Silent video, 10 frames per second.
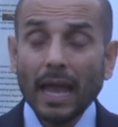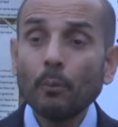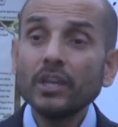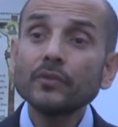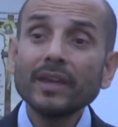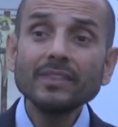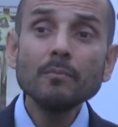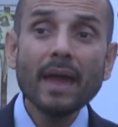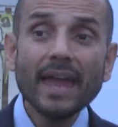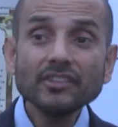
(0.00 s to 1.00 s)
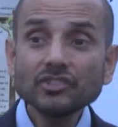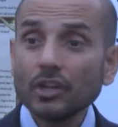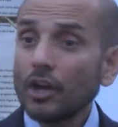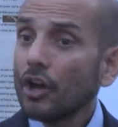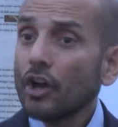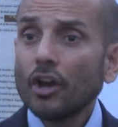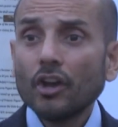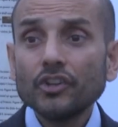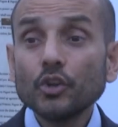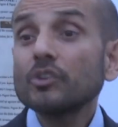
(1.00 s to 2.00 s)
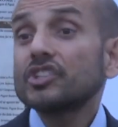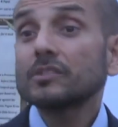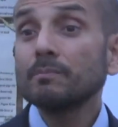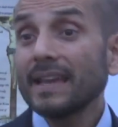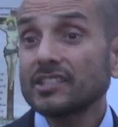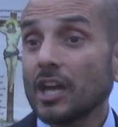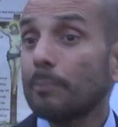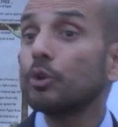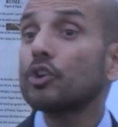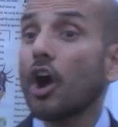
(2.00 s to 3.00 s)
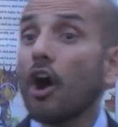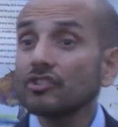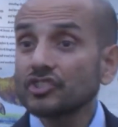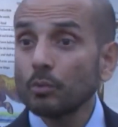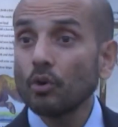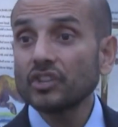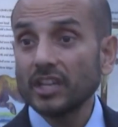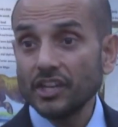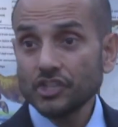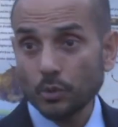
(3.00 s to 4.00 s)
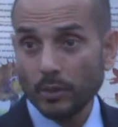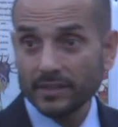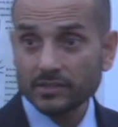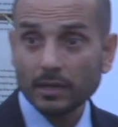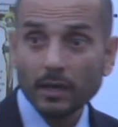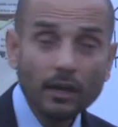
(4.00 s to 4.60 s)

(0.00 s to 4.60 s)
And when you're in the mess, you're just messed up. You can't see what the issue is.